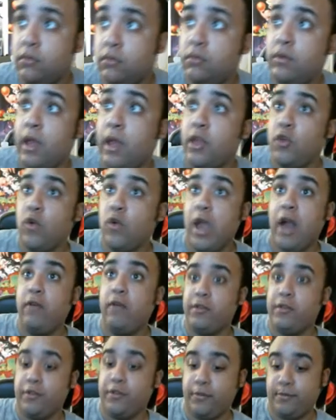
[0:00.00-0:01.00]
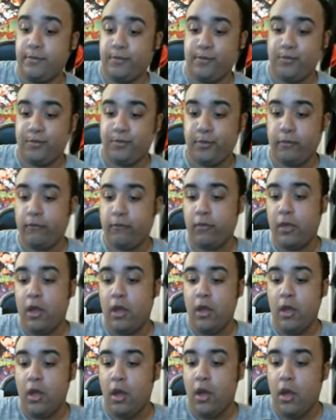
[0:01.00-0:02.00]
Thank you, Harry's.
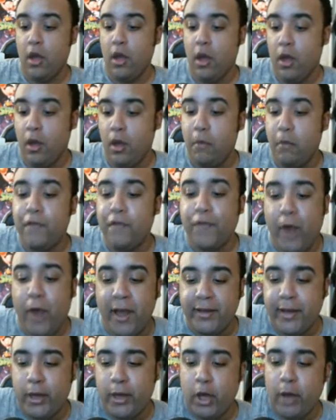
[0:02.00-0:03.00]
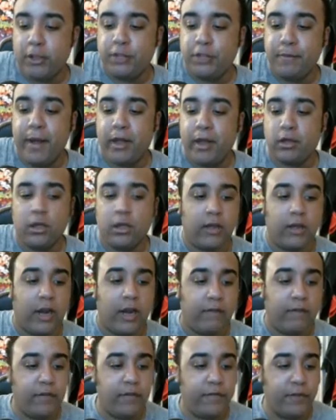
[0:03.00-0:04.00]
Before I kick off SmackDown
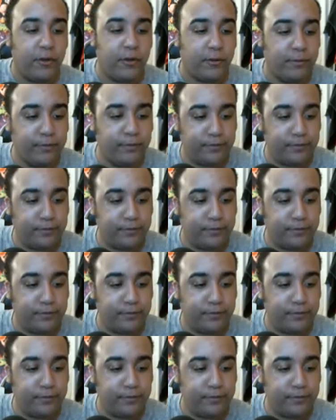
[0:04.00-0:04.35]
Live review,